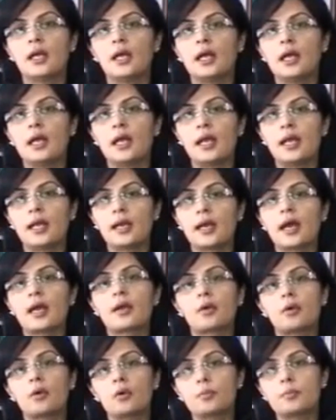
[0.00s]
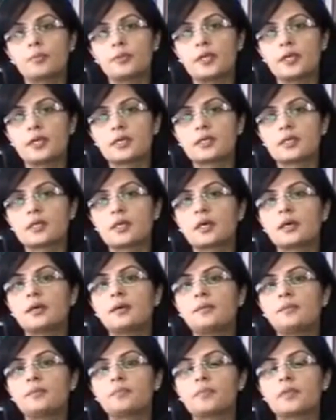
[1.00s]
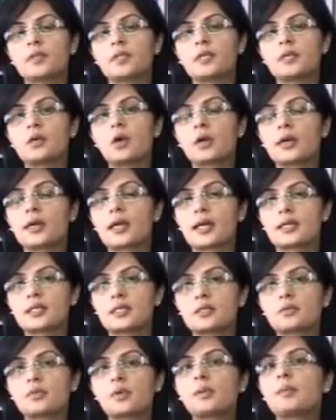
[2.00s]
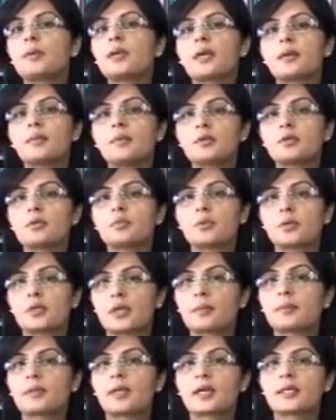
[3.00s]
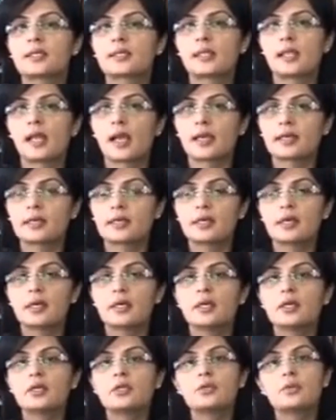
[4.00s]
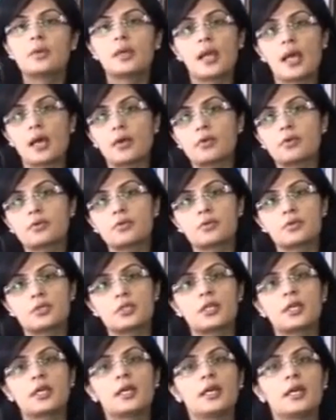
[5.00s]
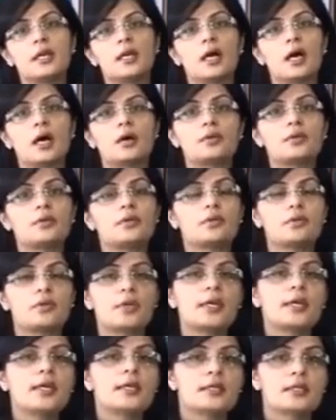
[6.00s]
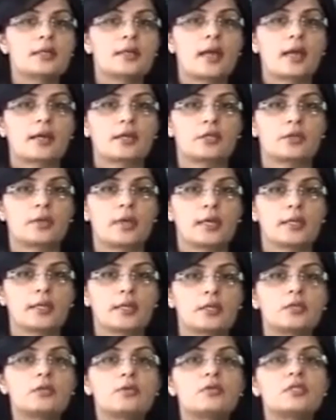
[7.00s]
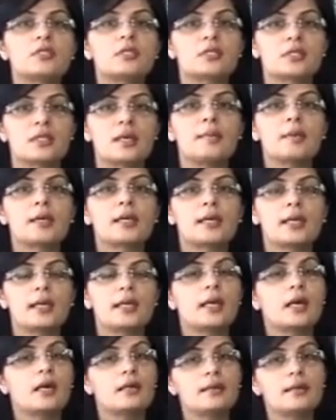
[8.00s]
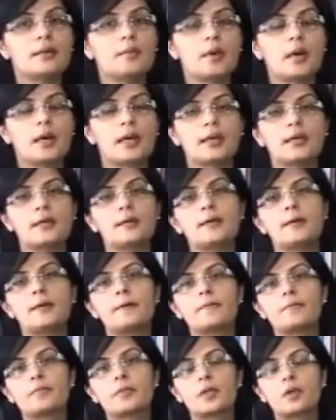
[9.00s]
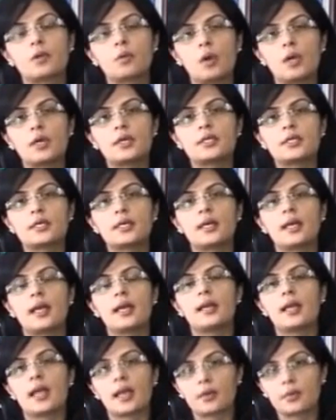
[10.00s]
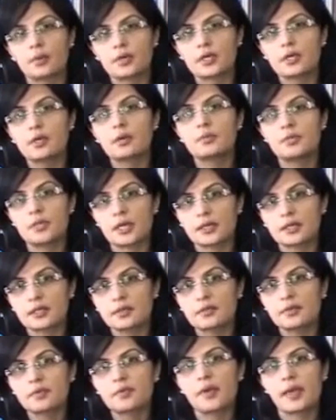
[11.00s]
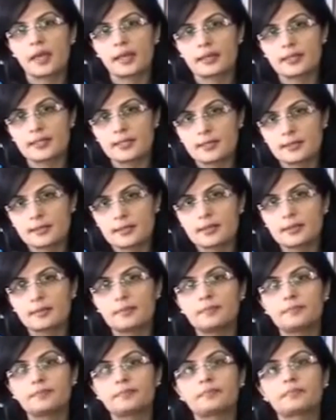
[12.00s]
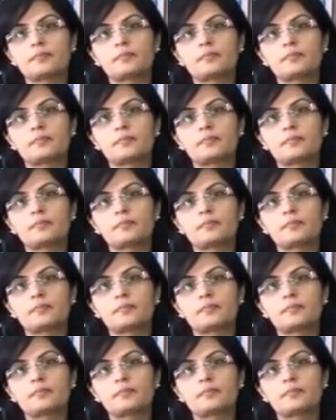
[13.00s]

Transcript: Uh, and I hope that um, the organizers will be able to put up that slide to allow you to see how the three interact together to systemically undermine the quality and equity objectives of a health system.